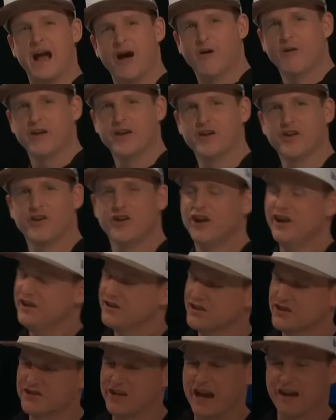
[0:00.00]
out here
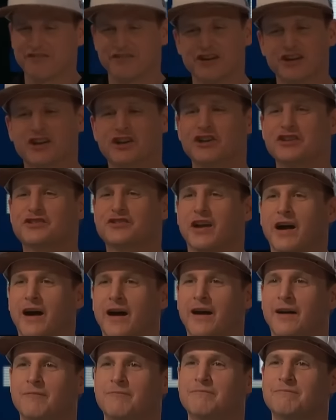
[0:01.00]
just having a good
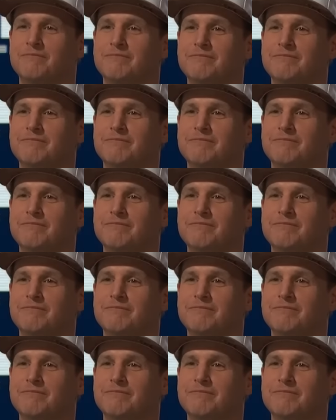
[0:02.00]
time.